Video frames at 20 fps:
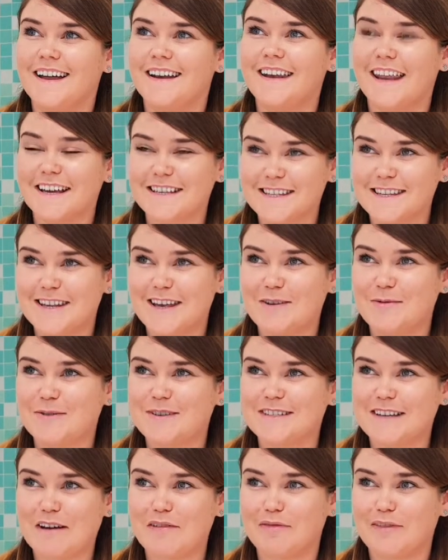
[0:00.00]
Next thing
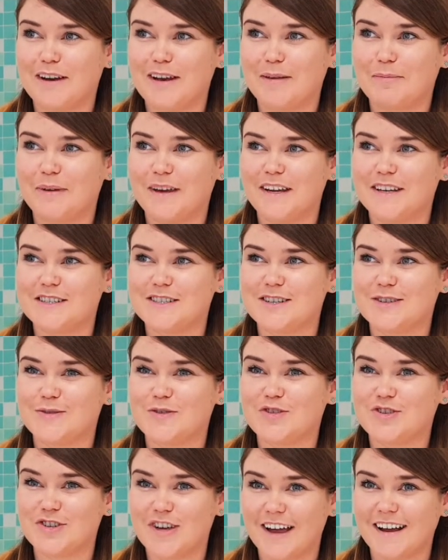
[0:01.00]
would definitely be
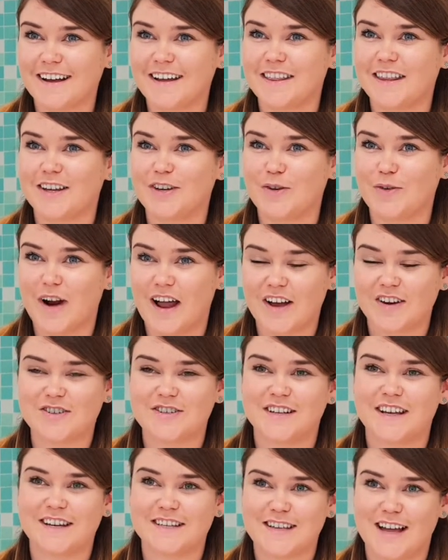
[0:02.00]
to check that you're
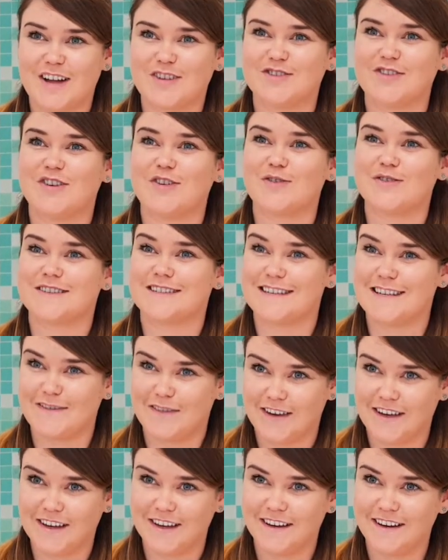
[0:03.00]
actually attaching your
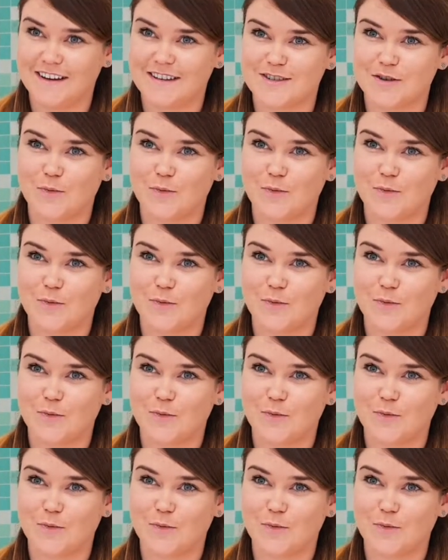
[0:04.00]
CV.